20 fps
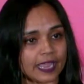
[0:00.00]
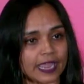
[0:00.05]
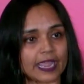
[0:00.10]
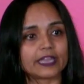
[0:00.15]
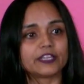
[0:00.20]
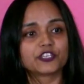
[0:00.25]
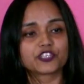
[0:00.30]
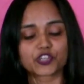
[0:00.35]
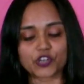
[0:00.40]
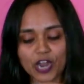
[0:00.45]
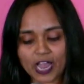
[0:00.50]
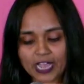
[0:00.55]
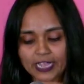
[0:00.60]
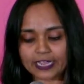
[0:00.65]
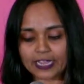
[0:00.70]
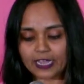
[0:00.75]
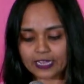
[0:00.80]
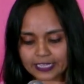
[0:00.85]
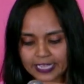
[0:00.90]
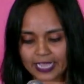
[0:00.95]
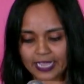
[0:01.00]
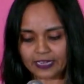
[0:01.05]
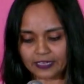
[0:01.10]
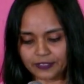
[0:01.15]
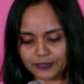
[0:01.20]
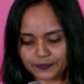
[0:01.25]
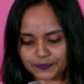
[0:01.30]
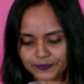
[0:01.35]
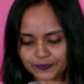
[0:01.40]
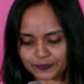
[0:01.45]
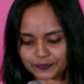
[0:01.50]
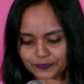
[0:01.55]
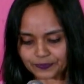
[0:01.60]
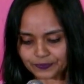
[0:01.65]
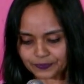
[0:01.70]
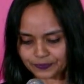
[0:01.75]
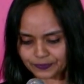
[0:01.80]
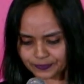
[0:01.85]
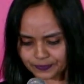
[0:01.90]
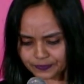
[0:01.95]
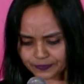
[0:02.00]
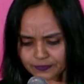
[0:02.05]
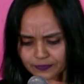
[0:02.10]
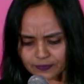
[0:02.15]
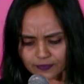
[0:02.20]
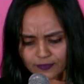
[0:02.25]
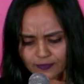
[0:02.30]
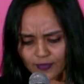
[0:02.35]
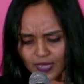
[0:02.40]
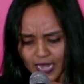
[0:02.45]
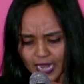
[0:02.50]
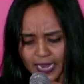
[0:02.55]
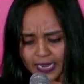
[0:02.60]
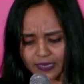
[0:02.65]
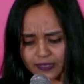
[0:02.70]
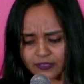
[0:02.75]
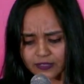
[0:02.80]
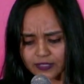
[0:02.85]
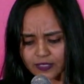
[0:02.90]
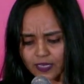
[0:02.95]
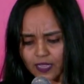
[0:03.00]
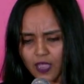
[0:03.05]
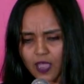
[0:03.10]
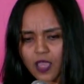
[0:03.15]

and try again. And